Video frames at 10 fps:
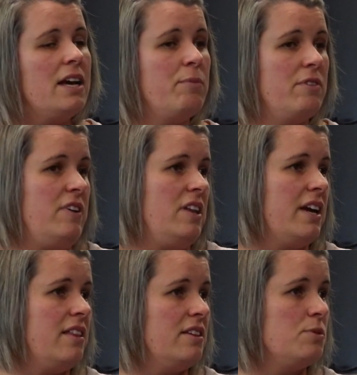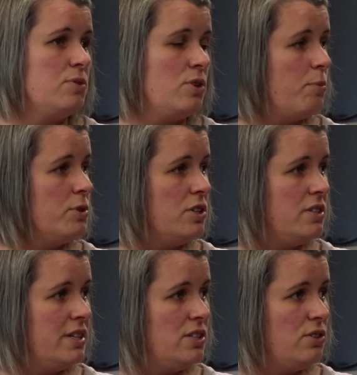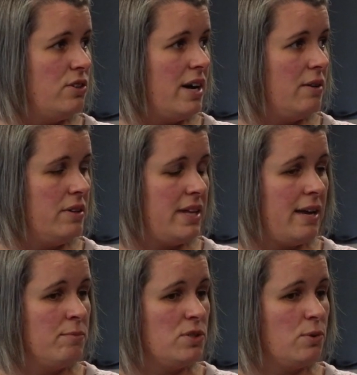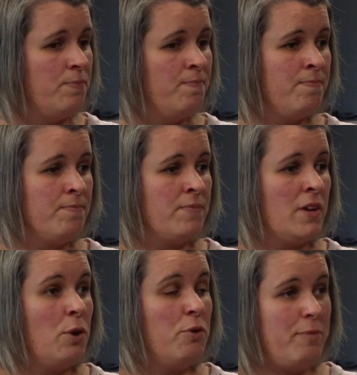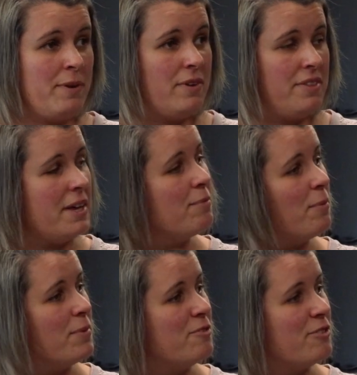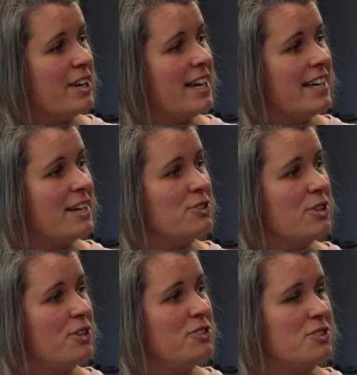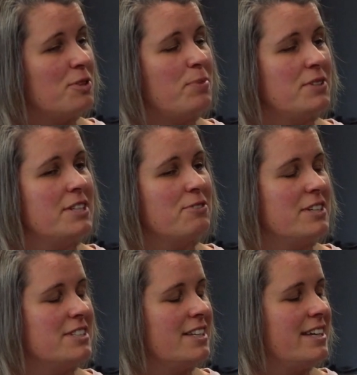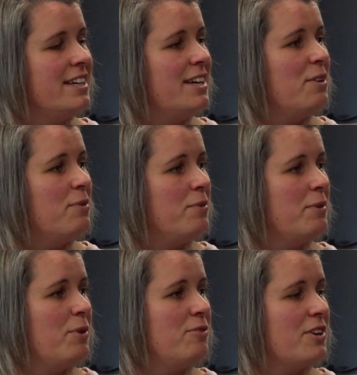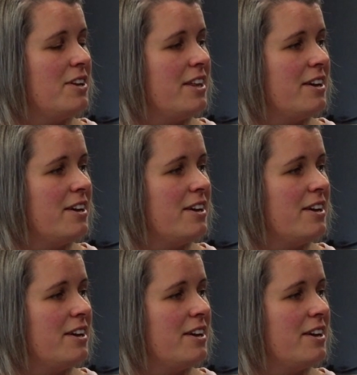And we felt like this was an opportunity to do that with them. So we've been with them up for 8 years now, just up until recently when we moved out of